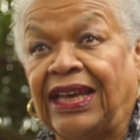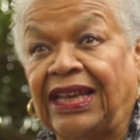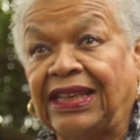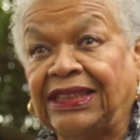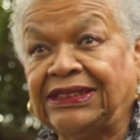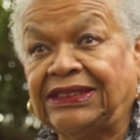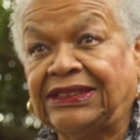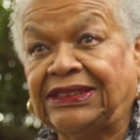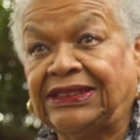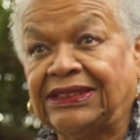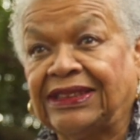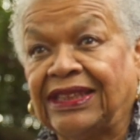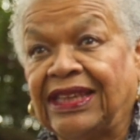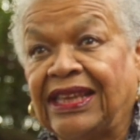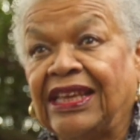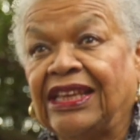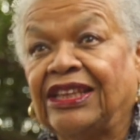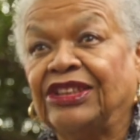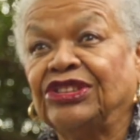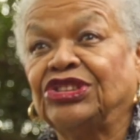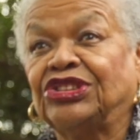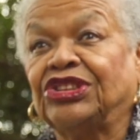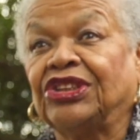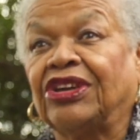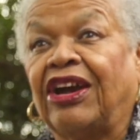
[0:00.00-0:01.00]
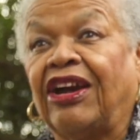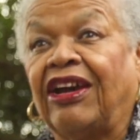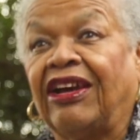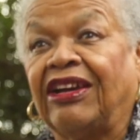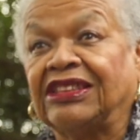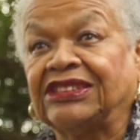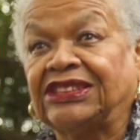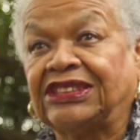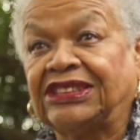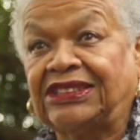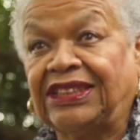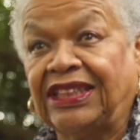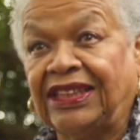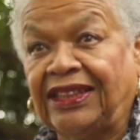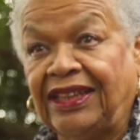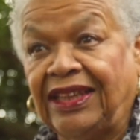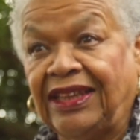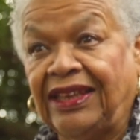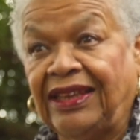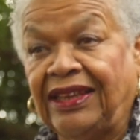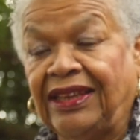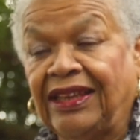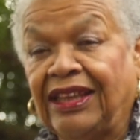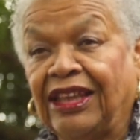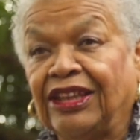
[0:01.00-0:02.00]
us, to our
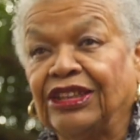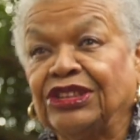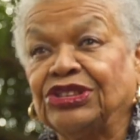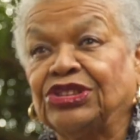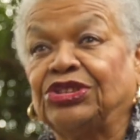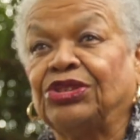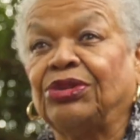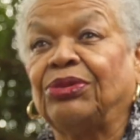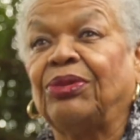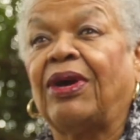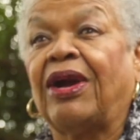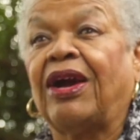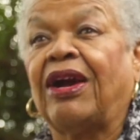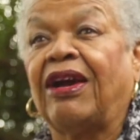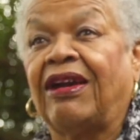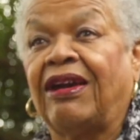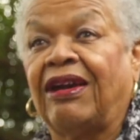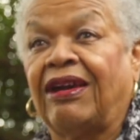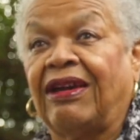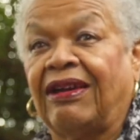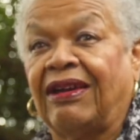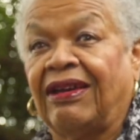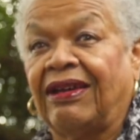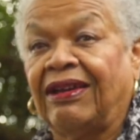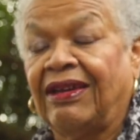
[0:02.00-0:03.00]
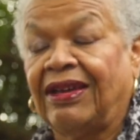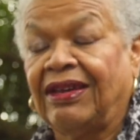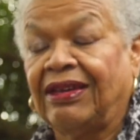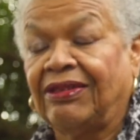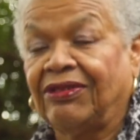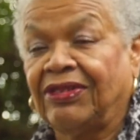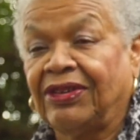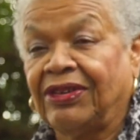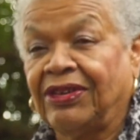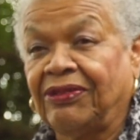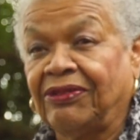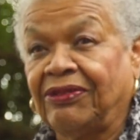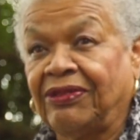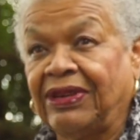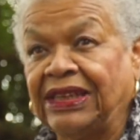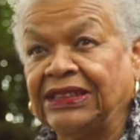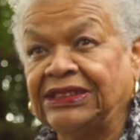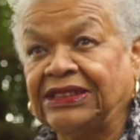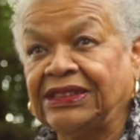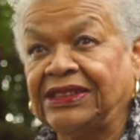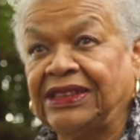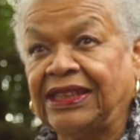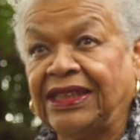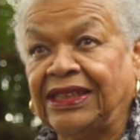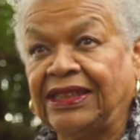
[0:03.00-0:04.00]
city, to our
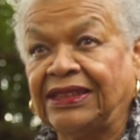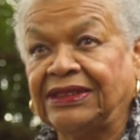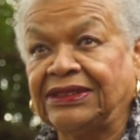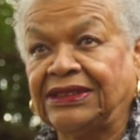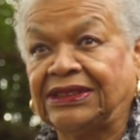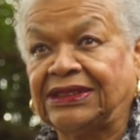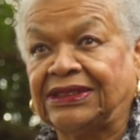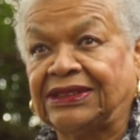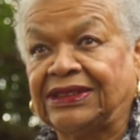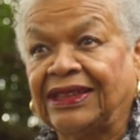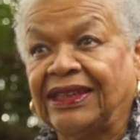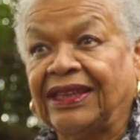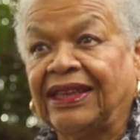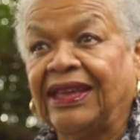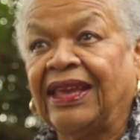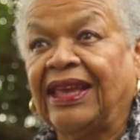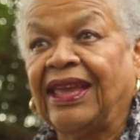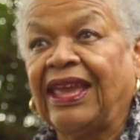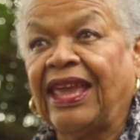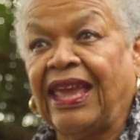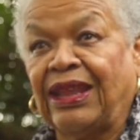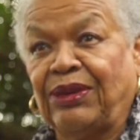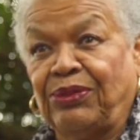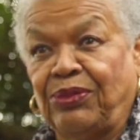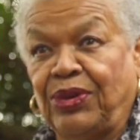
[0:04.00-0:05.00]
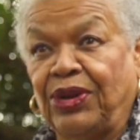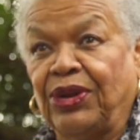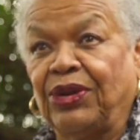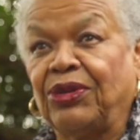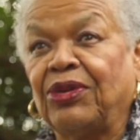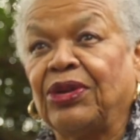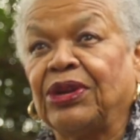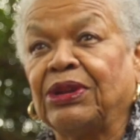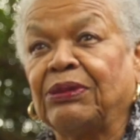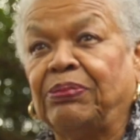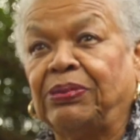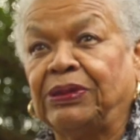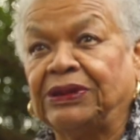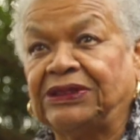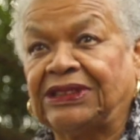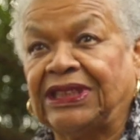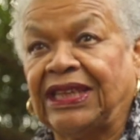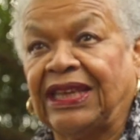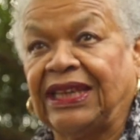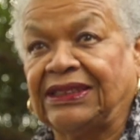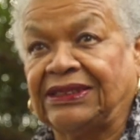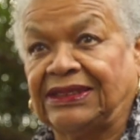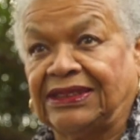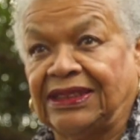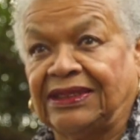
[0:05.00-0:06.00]
residents, and we're going to
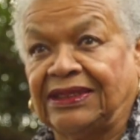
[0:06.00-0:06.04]
protect